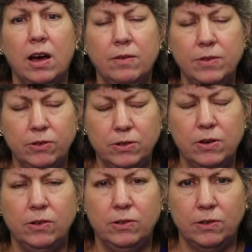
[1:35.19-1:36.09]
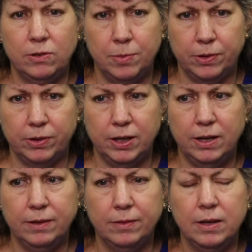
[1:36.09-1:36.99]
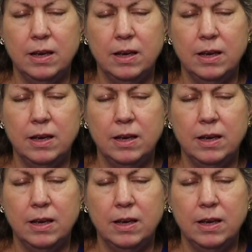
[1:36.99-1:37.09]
of the student's disability,